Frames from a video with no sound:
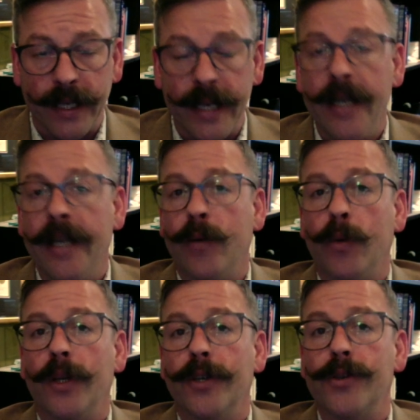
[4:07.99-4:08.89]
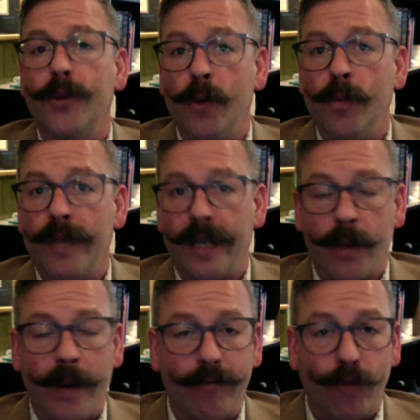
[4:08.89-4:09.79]
it will assume that you have
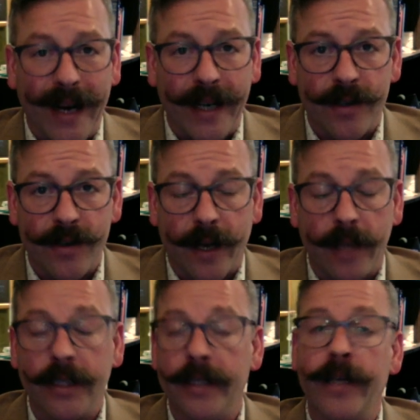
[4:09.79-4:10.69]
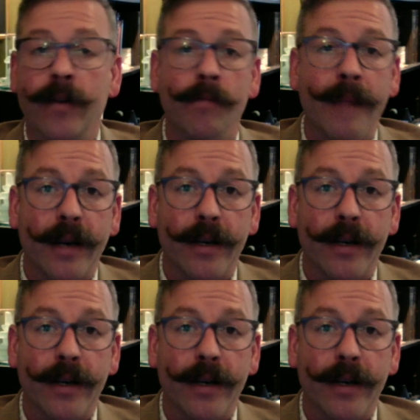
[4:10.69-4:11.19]
reconciled and that your marriage